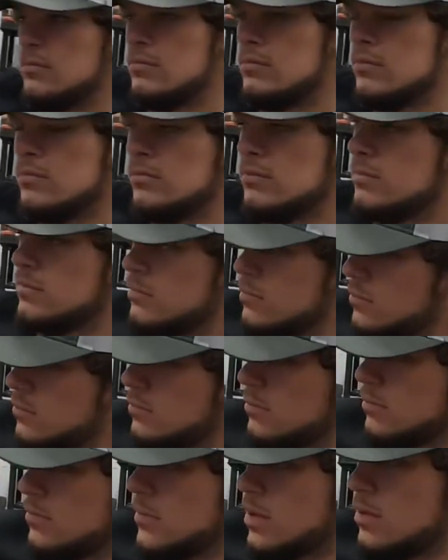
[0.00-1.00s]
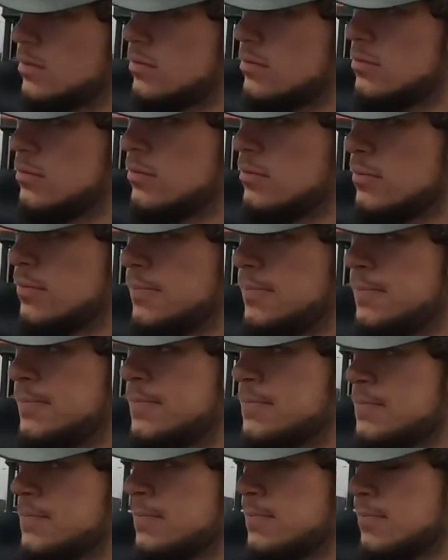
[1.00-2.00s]
just to try to get our
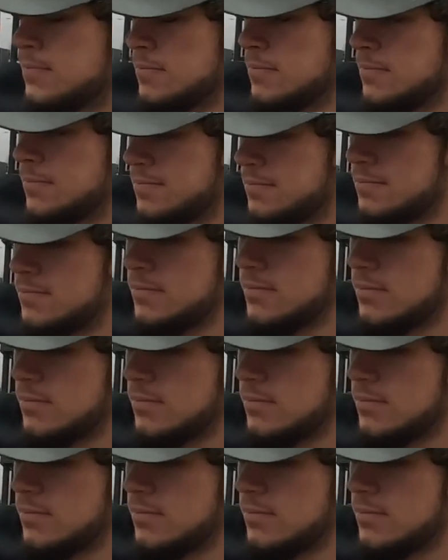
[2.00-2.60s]
lives a little bit